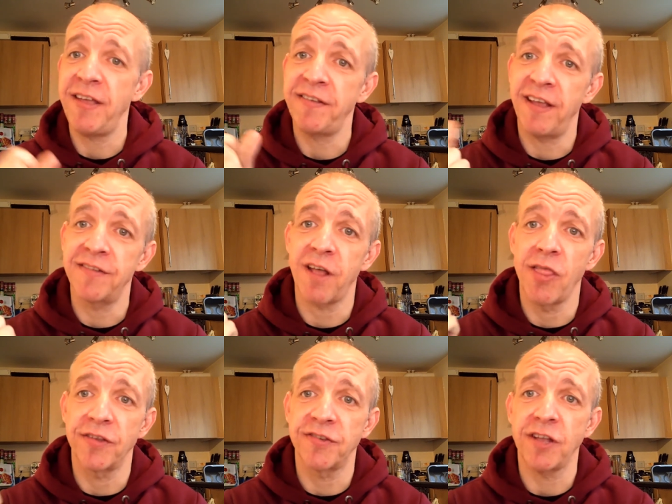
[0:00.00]
This is
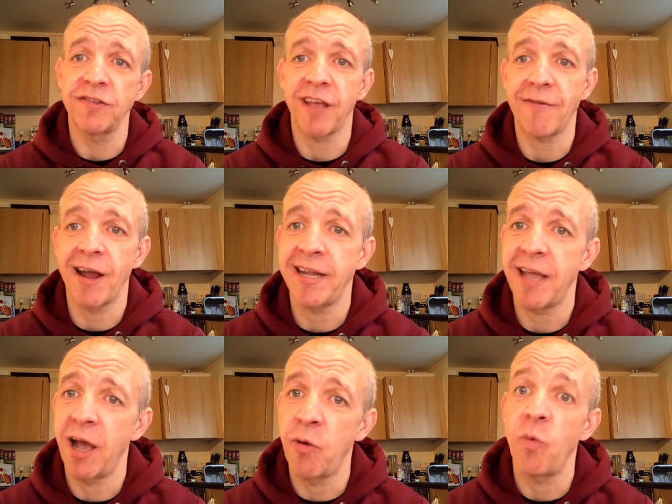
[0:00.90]
the Sunset
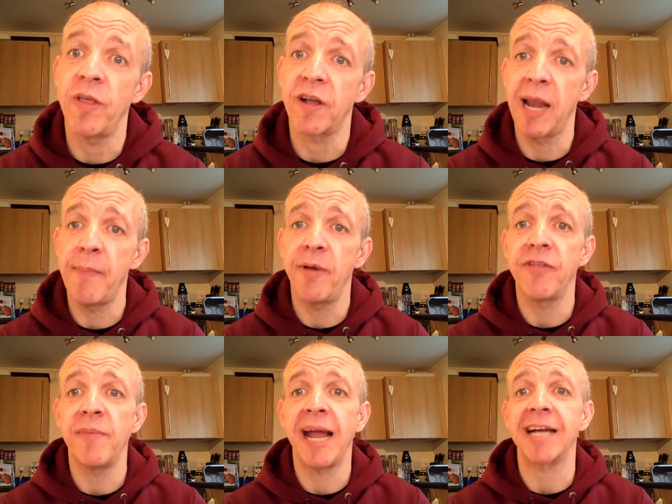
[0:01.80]
Radio with a clip of
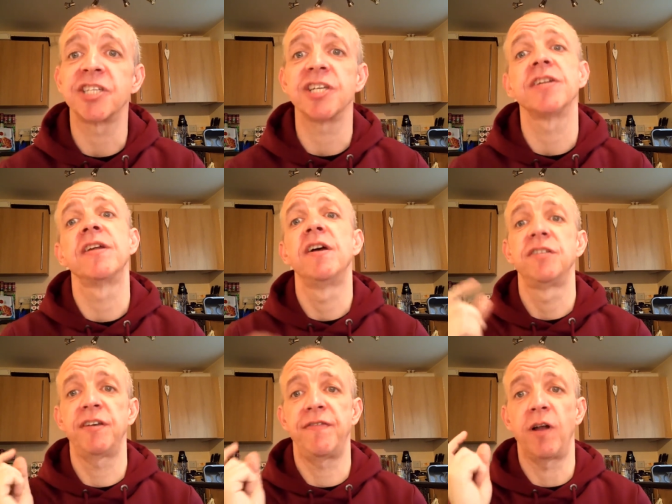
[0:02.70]
them in action
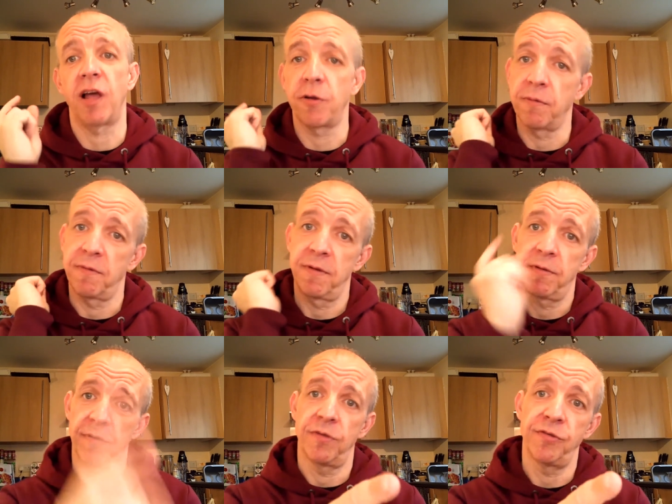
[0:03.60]
to follow.
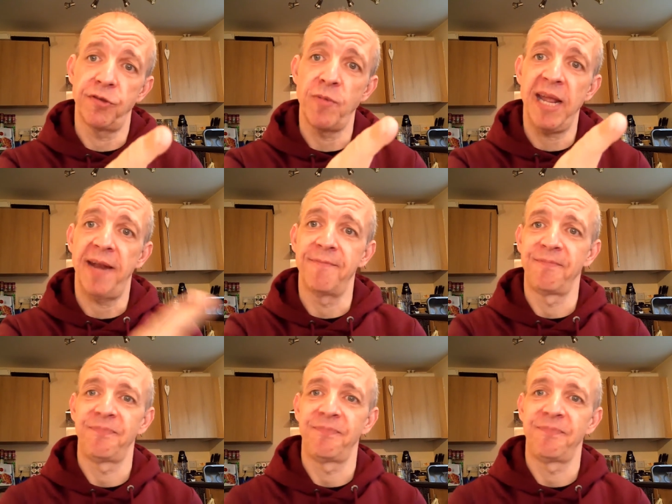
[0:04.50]
Zooming In.